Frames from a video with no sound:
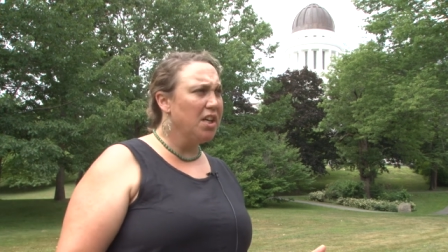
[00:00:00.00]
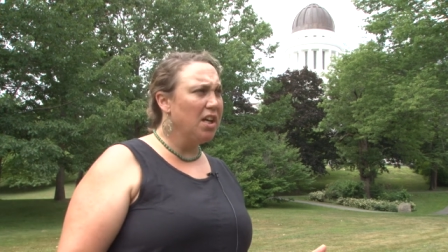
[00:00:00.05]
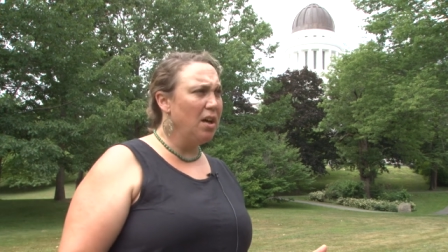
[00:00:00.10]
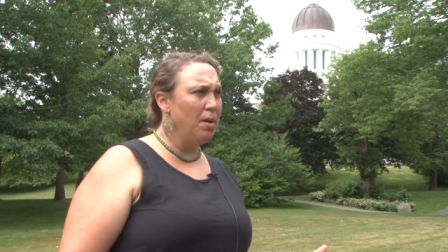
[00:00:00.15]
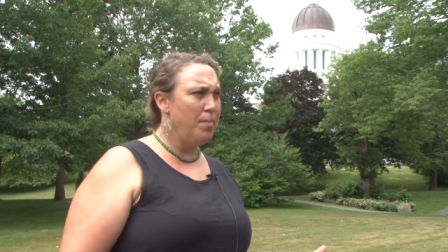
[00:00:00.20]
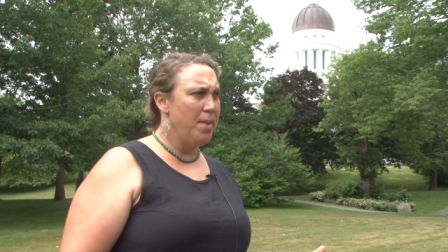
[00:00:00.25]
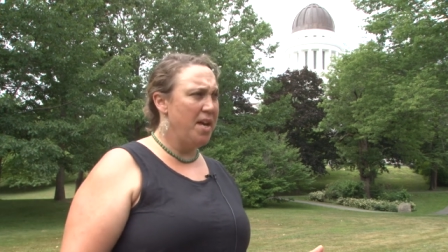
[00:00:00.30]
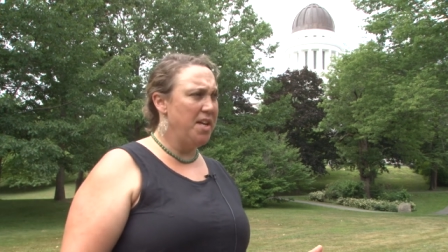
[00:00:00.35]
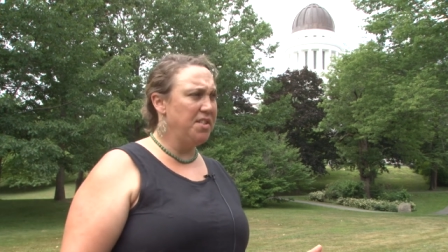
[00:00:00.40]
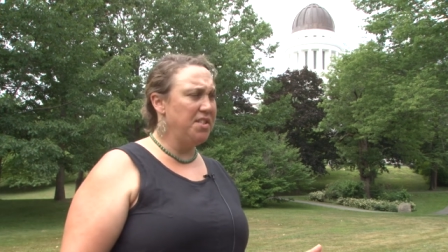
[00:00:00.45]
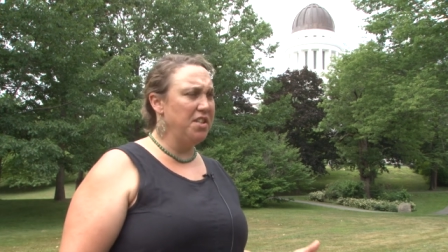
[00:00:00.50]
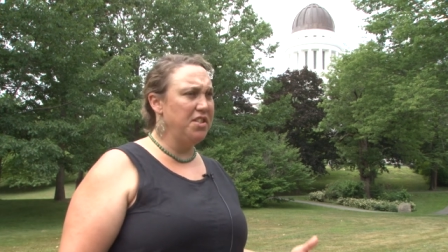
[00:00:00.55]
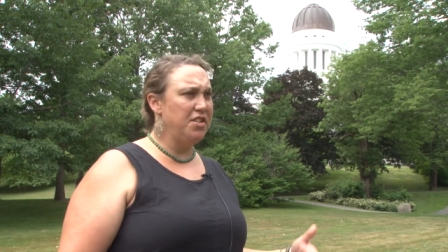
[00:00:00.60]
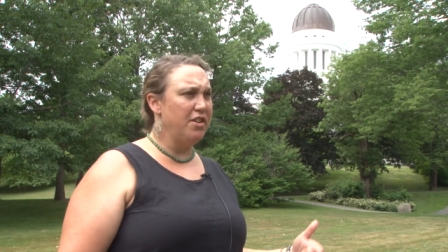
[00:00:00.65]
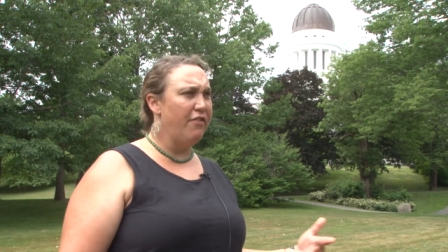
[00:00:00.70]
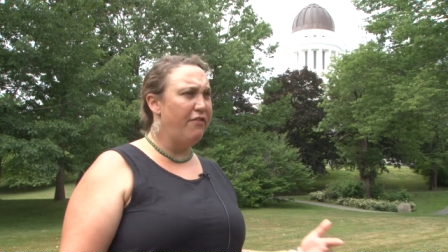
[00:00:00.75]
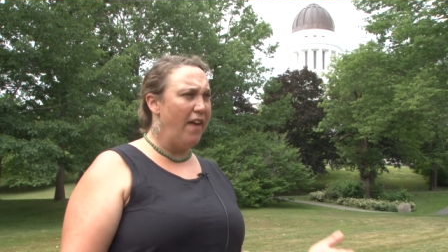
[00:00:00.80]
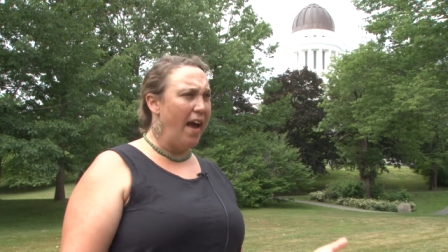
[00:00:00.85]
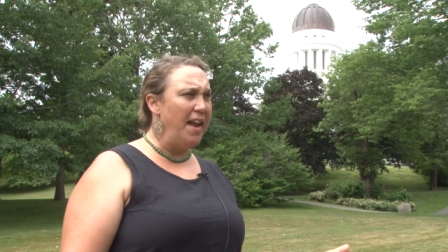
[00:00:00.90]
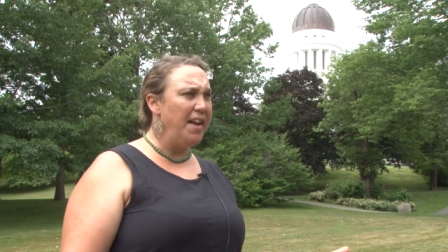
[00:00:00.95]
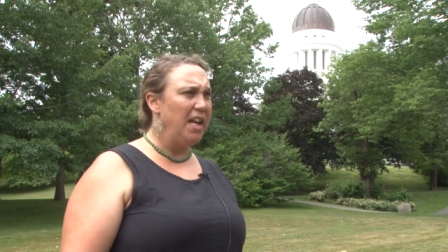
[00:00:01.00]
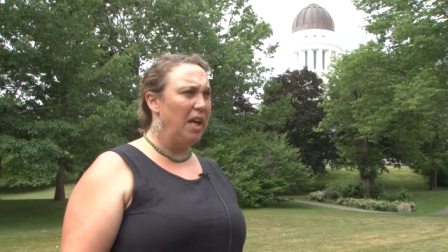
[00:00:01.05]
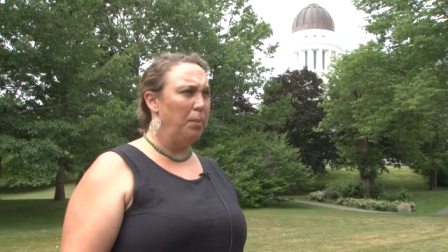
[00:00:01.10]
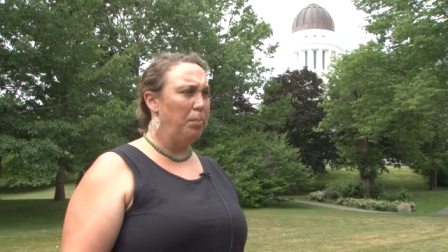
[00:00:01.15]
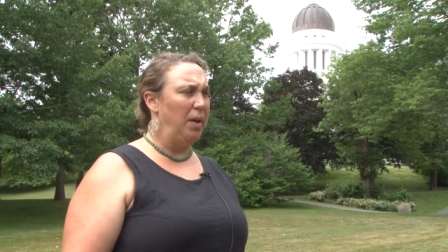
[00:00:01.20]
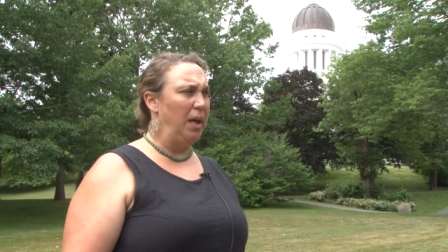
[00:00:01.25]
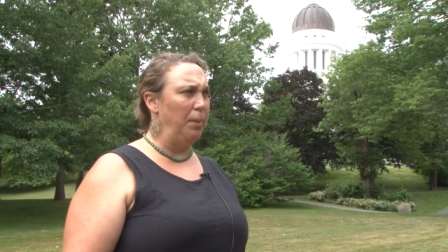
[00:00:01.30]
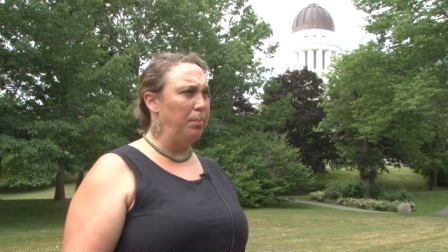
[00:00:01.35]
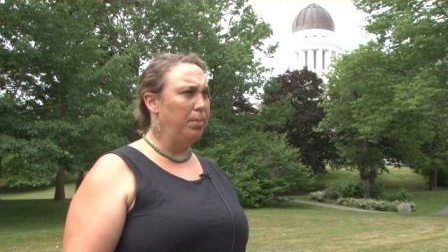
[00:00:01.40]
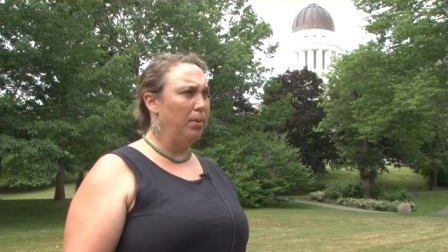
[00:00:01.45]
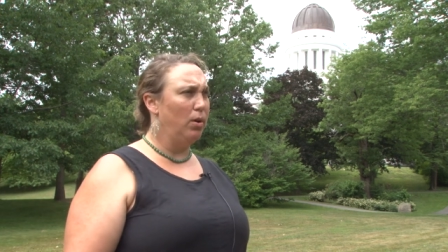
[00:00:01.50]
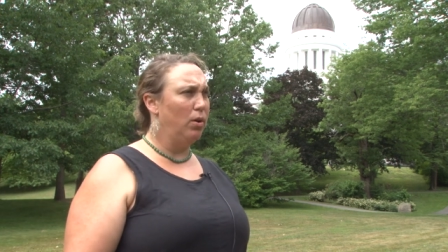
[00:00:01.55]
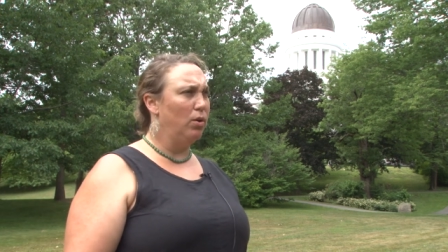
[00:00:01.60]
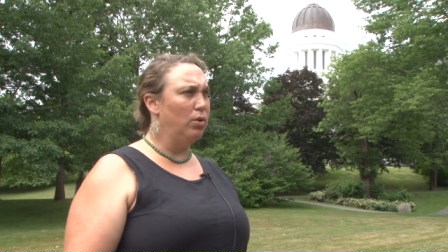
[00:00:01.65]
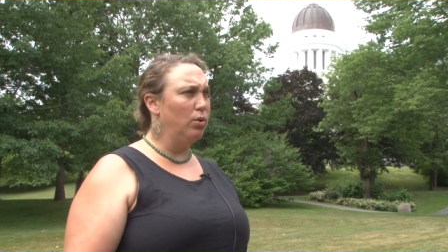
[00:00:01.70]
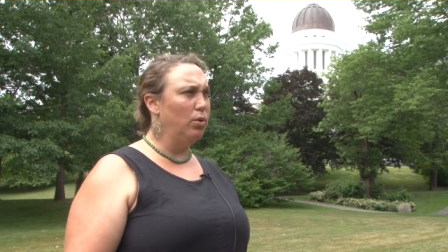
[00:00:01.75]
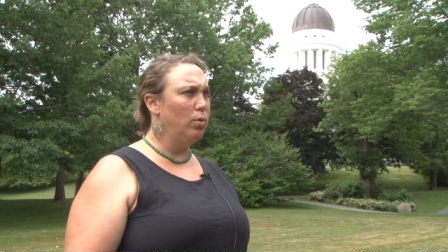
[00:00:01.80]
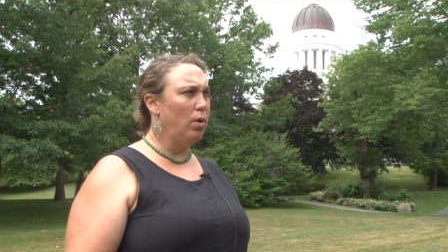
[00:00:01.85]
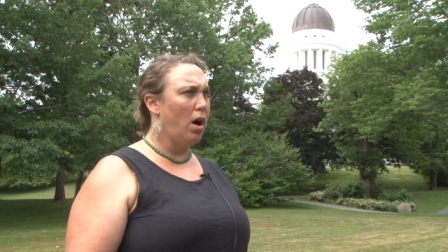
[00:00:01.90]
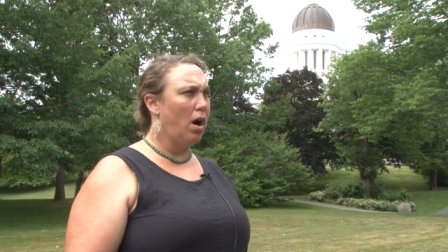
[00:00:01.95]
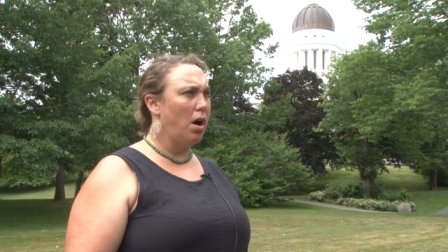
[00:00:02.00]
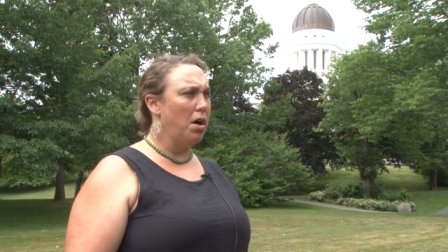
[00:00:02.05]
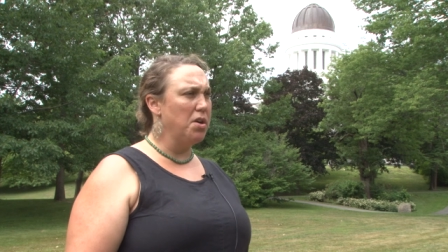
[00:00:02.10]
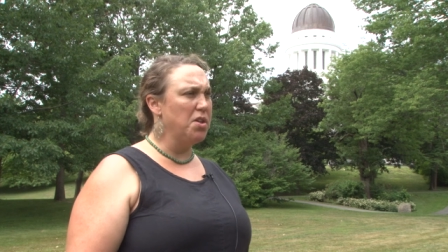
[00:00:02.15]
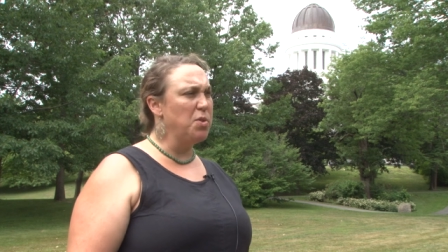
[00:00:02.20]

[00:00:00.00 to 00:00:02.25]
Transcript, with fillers: commit to defending people who are